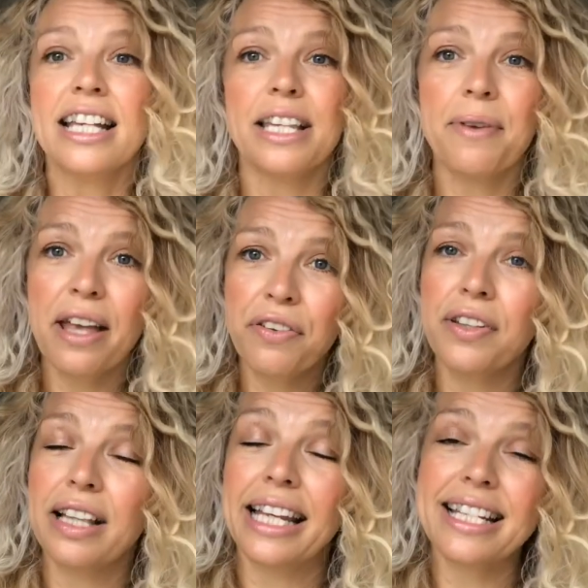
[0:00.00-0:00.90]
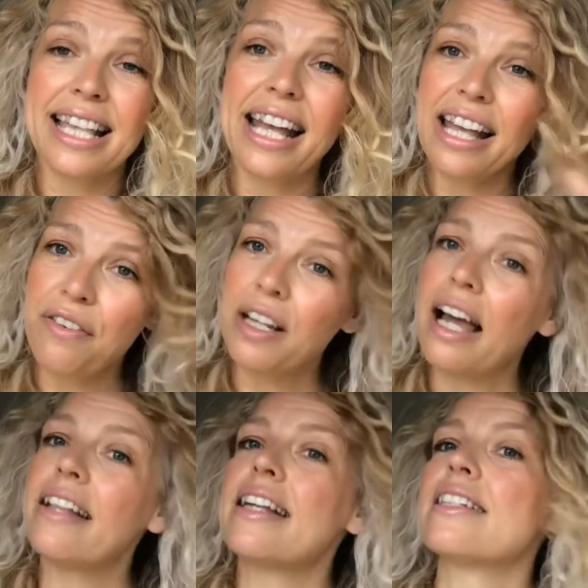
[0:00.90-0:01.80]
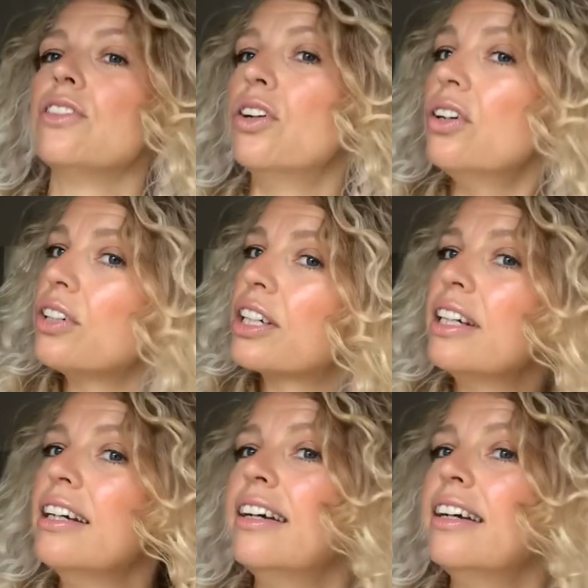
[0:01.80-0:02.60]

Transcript: So if, like I say, if you like this look,